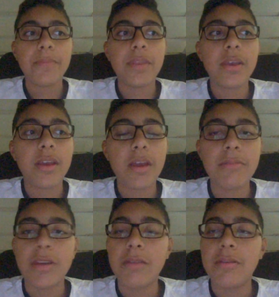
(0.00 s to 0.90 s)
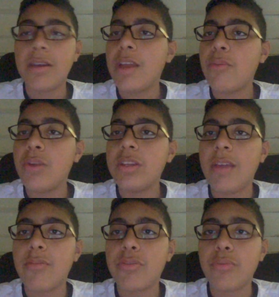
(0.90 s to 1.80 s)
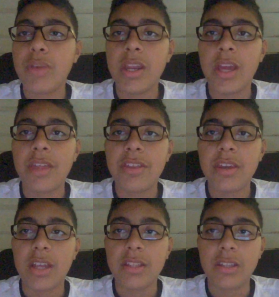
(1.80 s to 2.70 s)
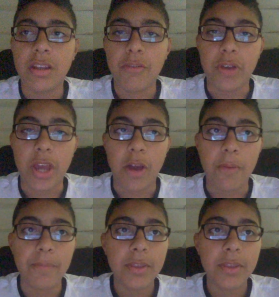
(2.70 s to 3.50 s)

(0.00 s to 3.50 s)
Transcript: I already gave three, and I think that's enough for now.